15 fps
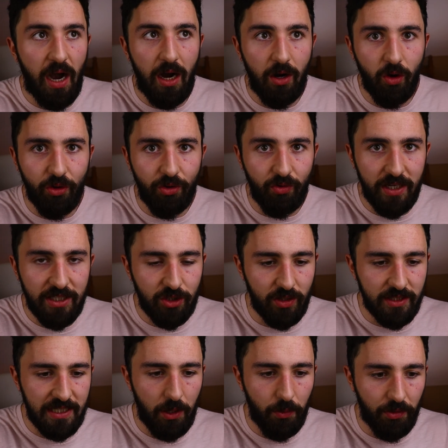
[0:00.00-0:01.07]
are other
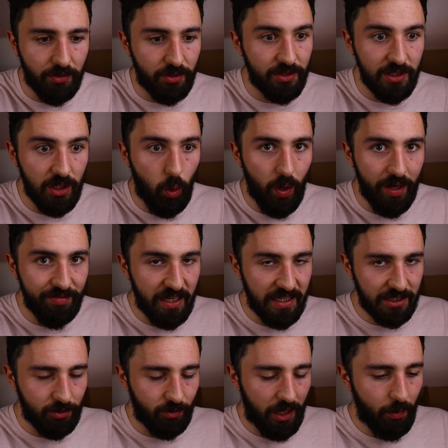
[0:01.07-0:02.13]
restaurants out there. There's no way of
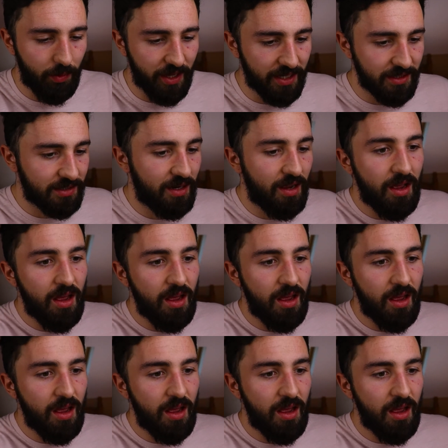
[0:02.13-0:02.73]
getting around that.